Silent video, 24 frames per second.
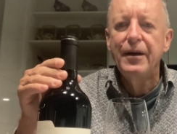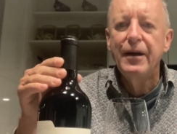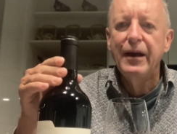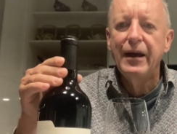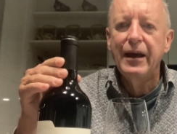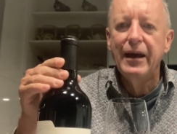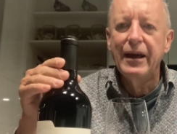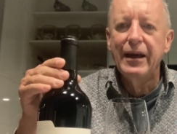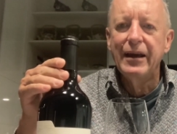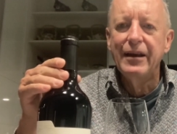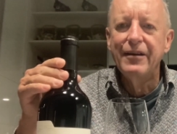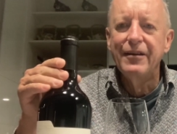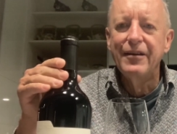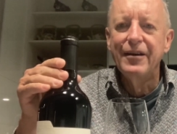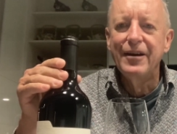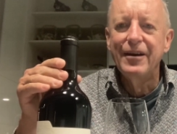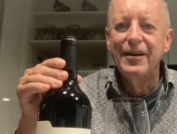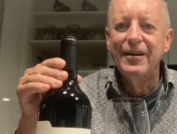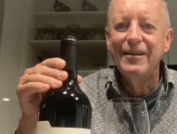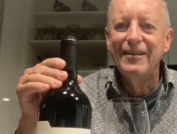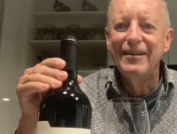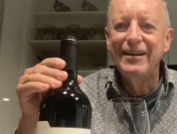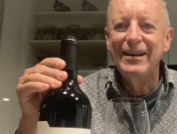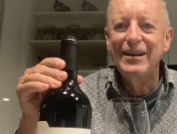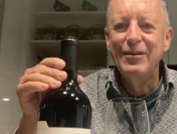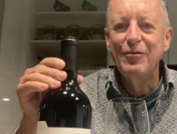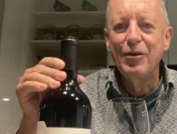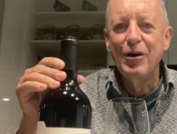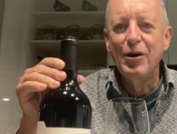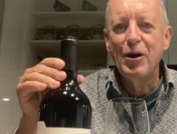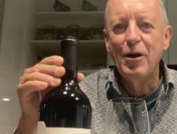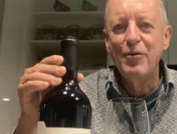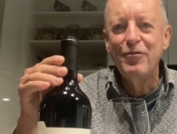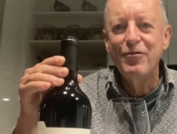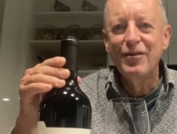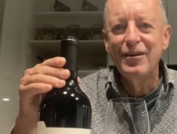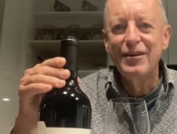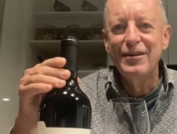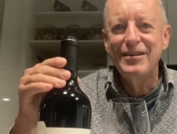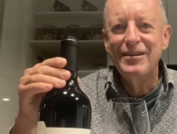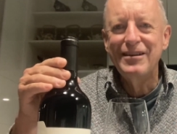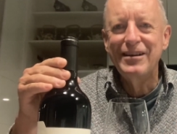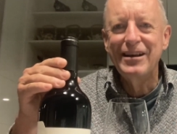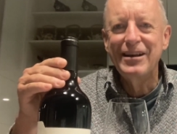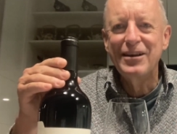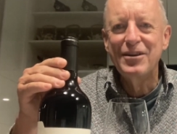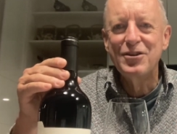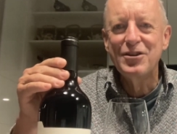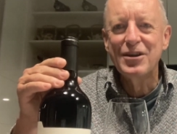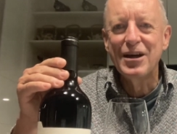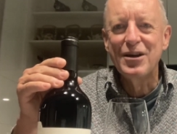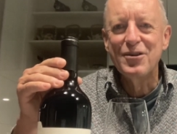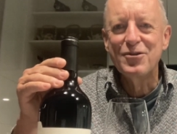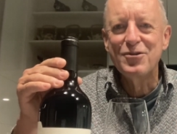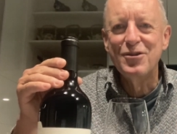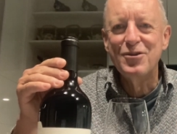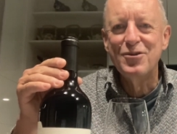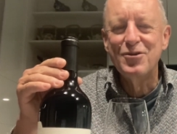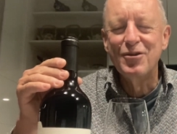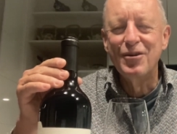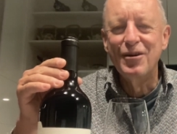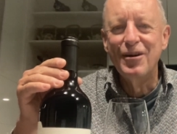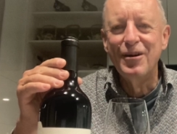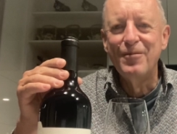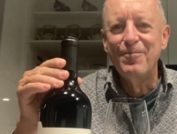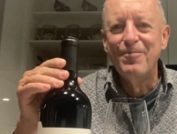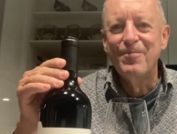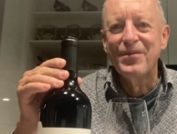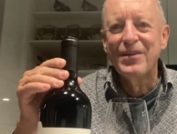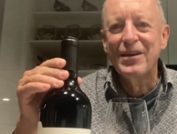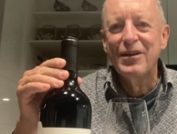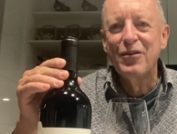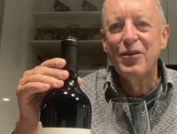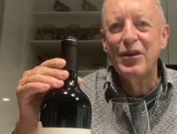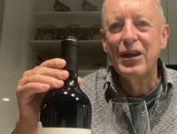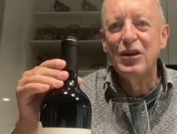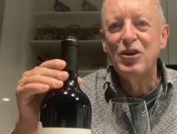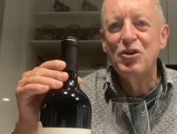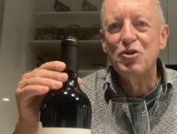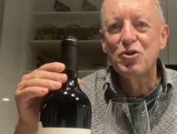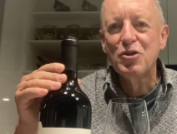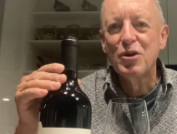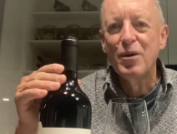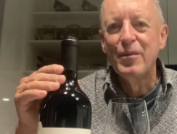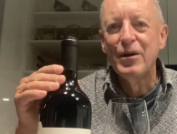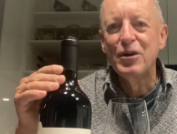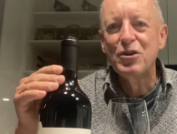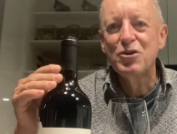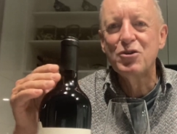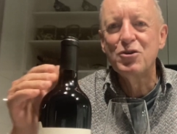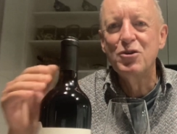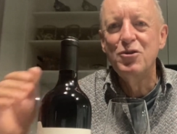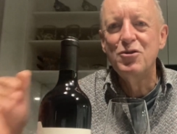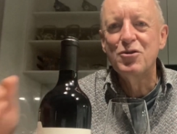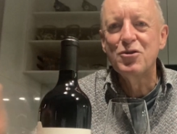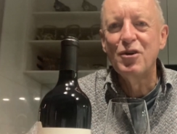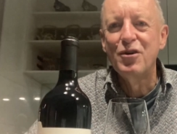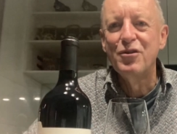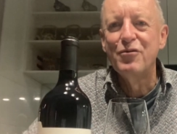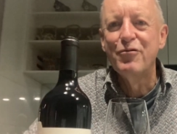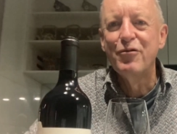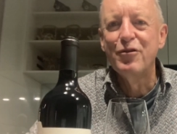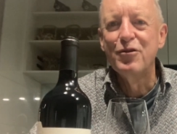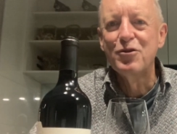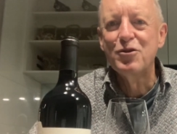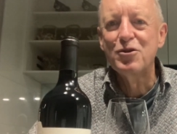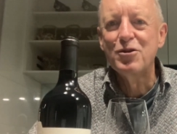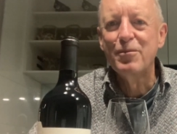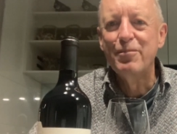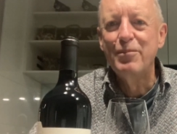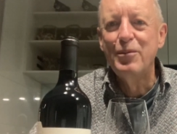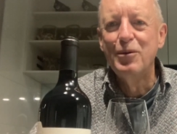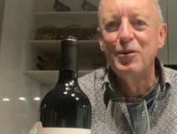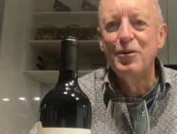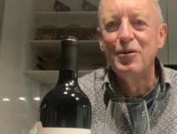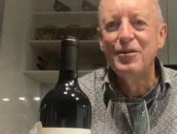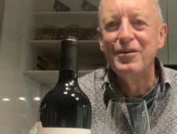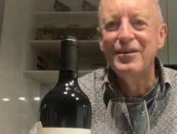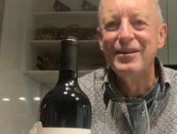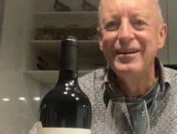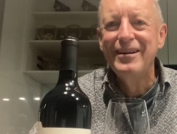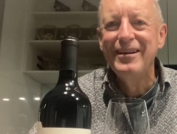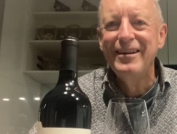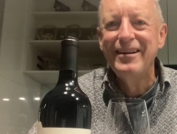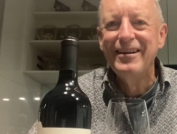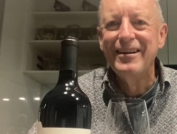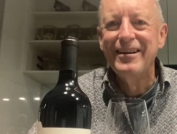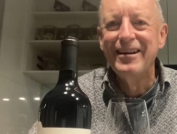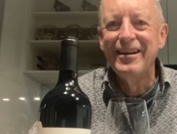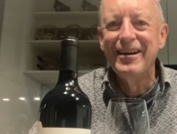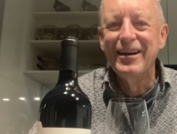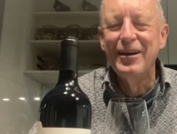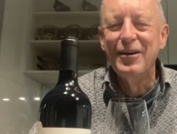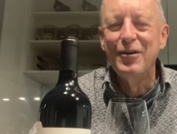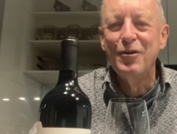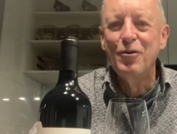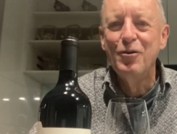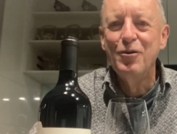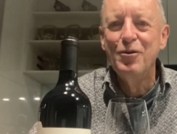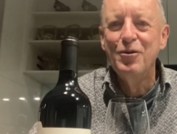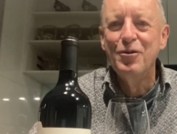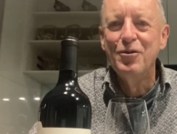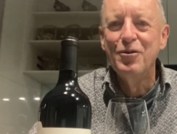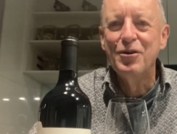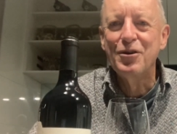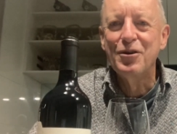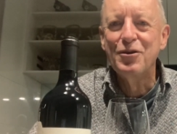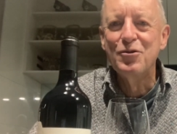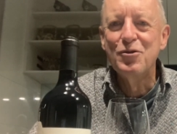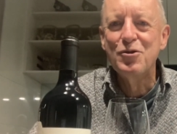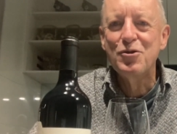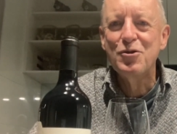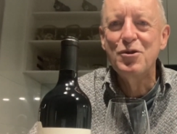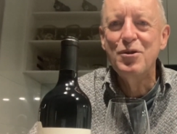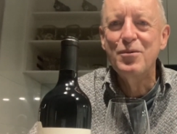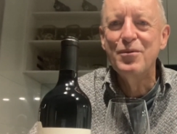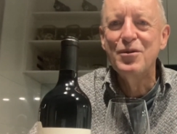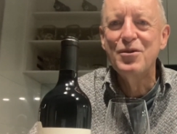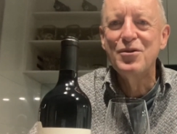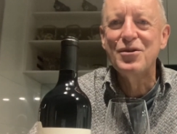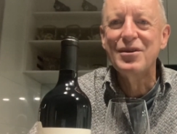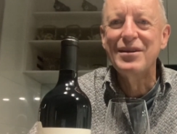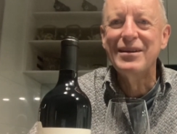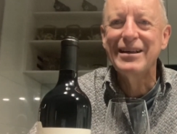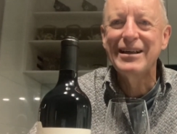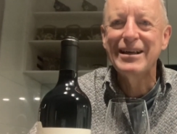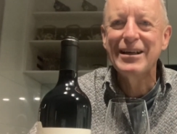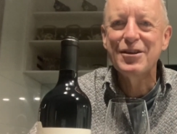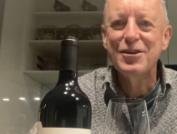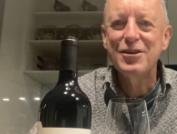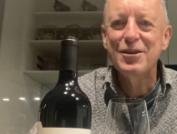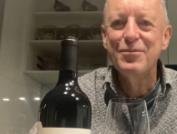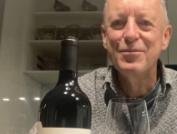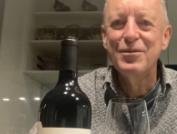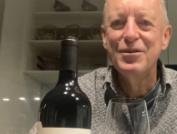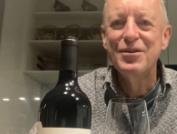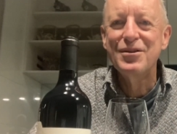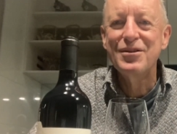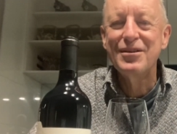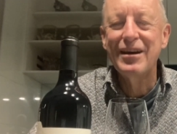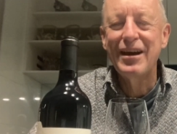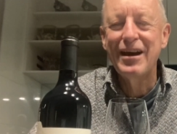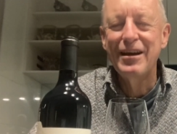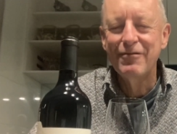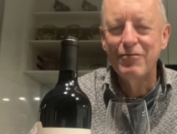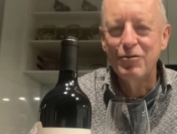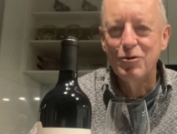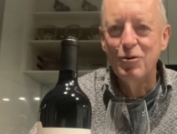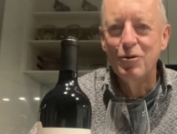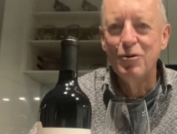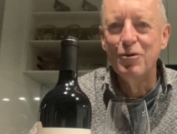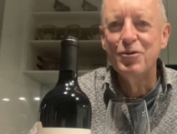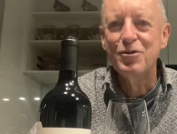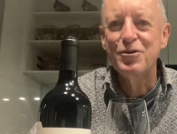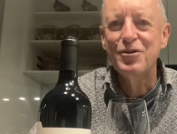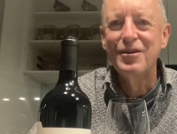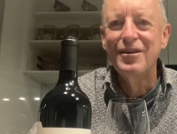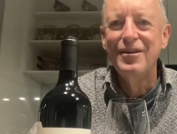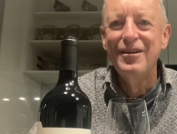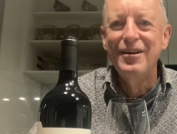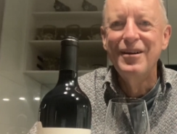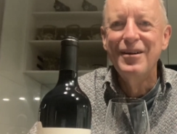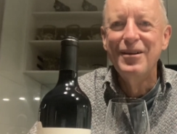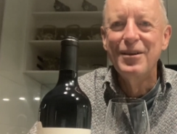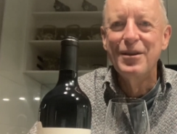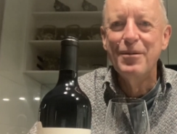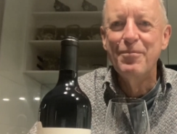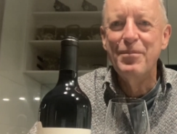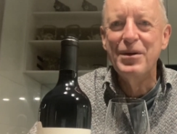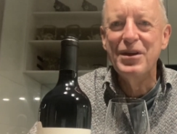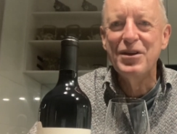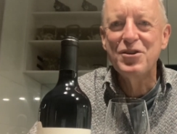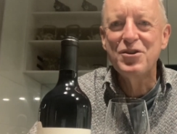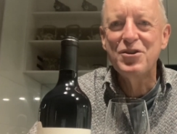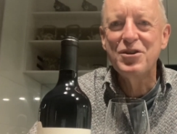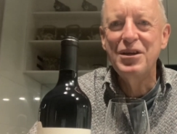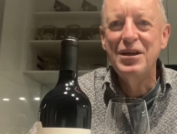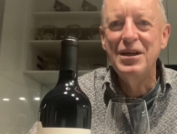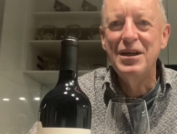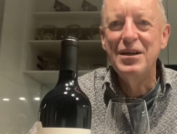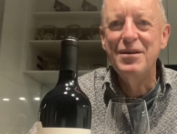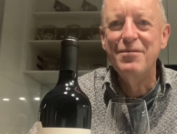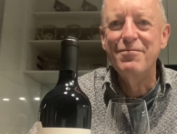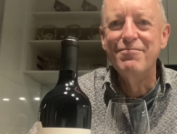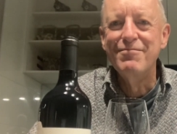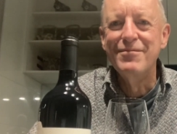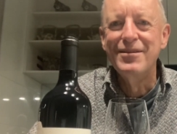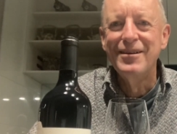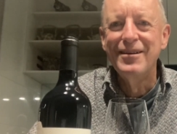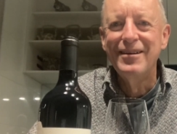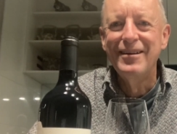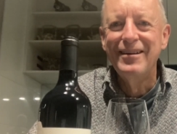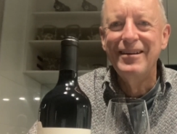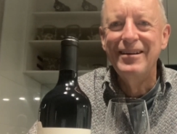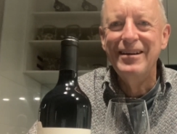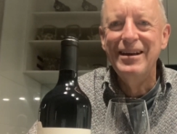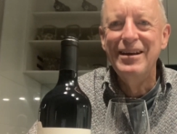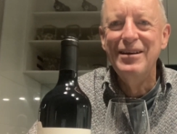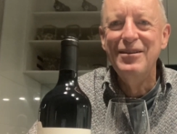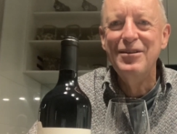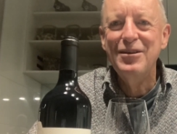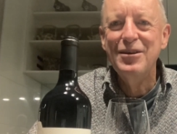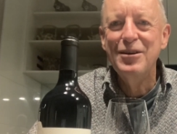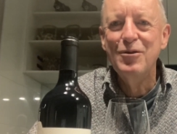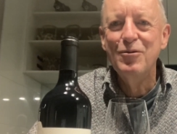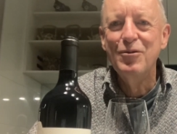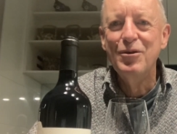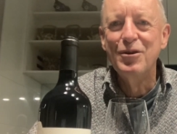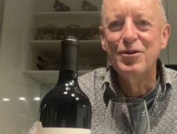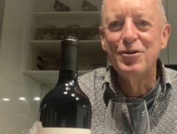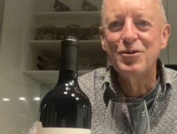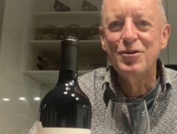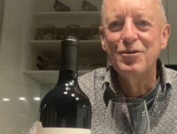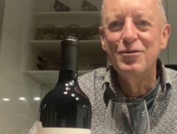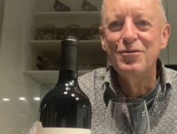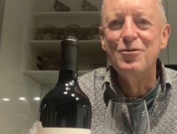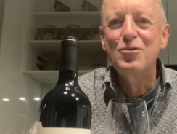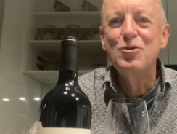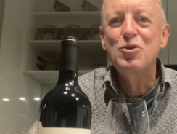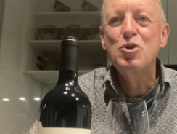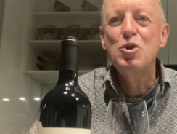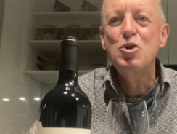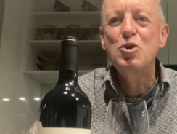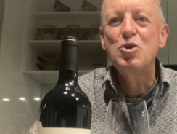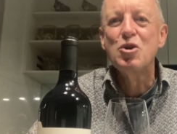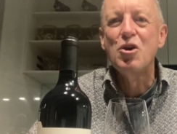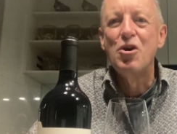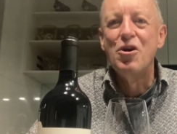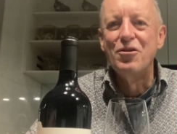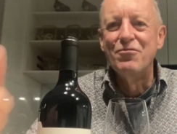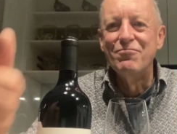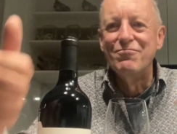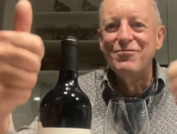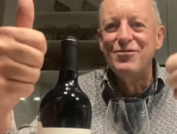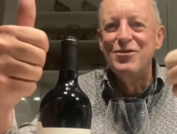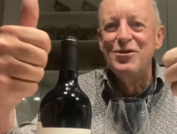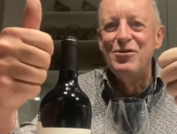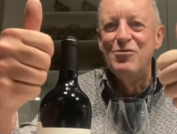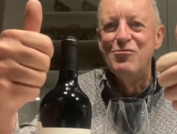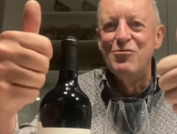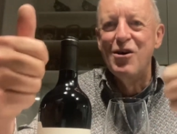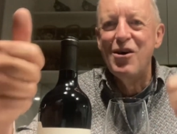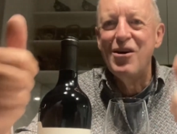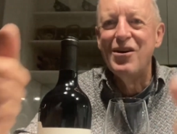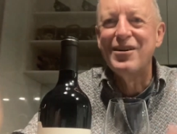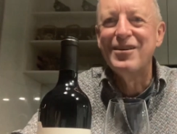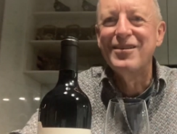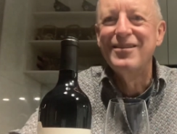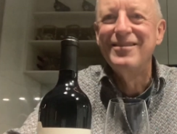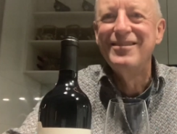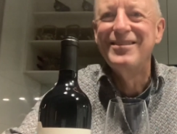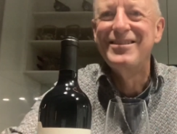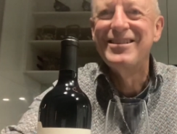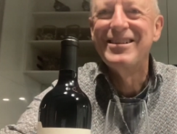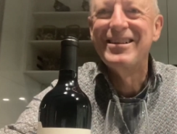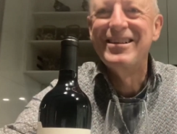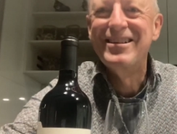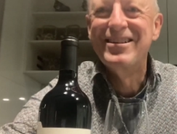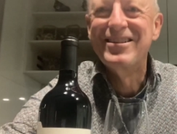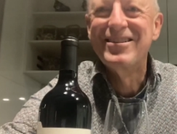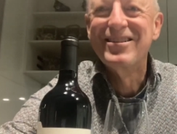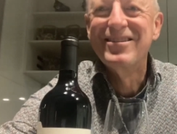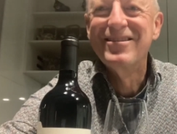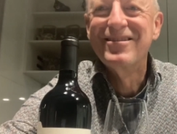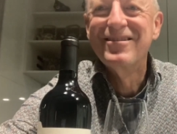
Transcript: And anyway, hopefully you get a chance to try it. Thank you so much, Two-Tone, for the support and all your consumers and customers, and of course, the best team in the US. Two-Tone, you rock. Cheers.